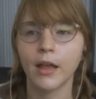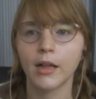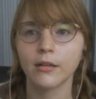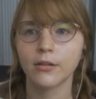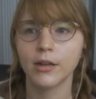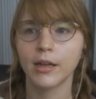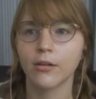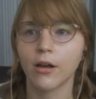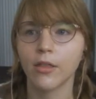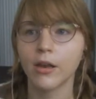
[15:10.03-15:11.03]
El
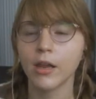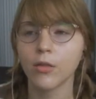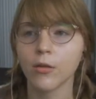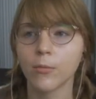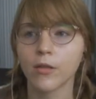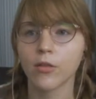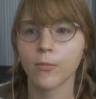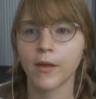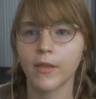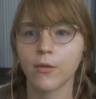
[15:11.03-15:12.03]
Toledo. Are there any YouTubers in
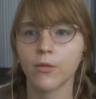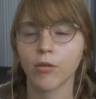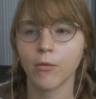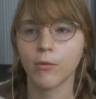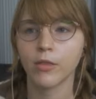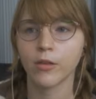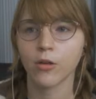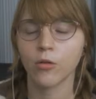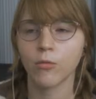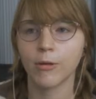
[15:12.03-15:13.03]
Japan that you enjoy
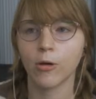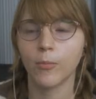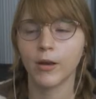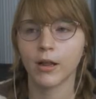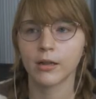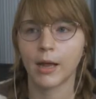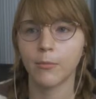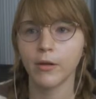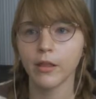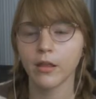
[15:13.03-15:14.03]
watching or you would be open to
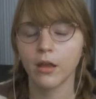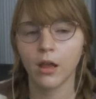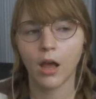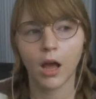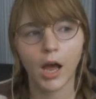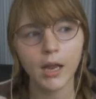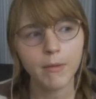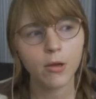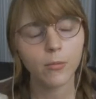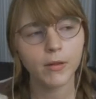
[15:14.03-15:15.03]
collab with? I'd
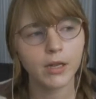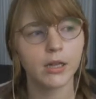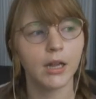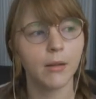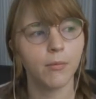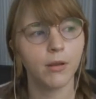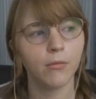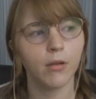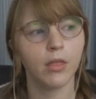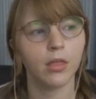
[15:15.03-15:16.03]
be open to
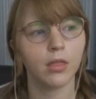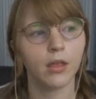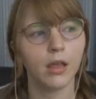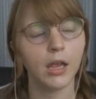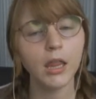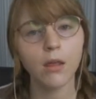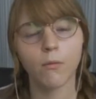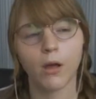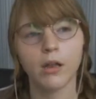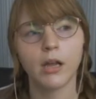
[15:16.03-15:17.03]
collabing with
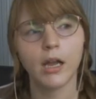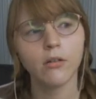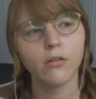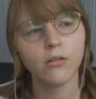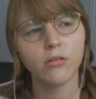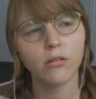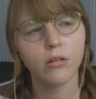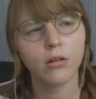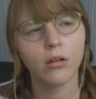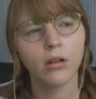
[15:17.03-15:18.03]
anyone. I know
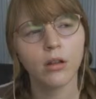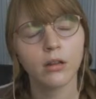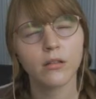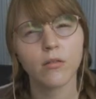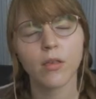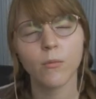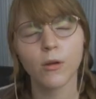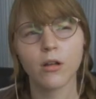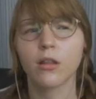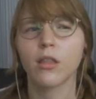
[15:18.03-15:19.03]
there's
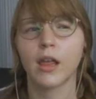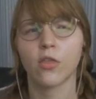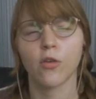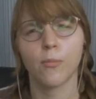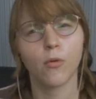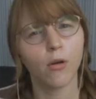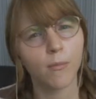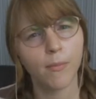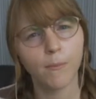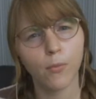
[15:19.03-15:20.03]
someone called like
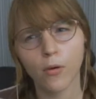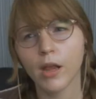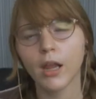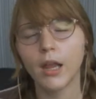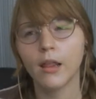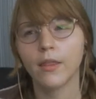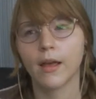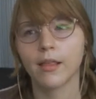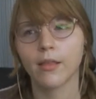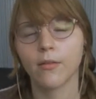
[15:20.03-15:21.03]
Japorn Boy
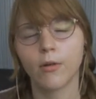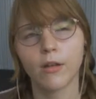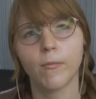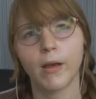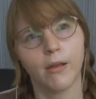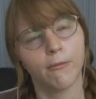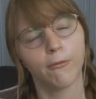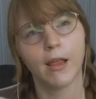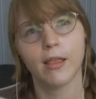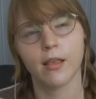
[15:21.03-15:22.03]
that one of my
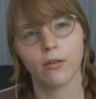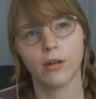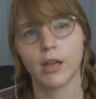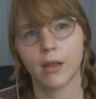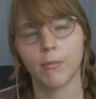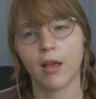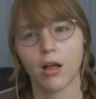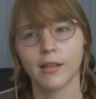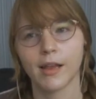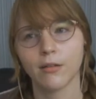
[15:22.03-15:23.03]
friends is going to get me in
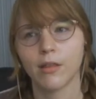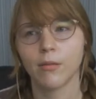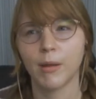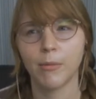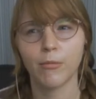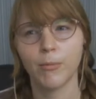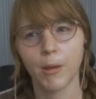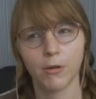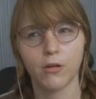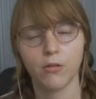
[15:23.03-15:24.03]
contact with, and maybe we'll be
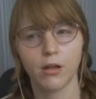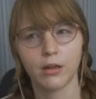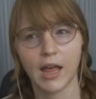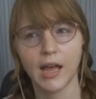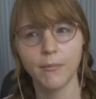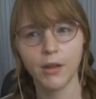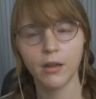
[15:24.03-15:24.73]
able to do a collab.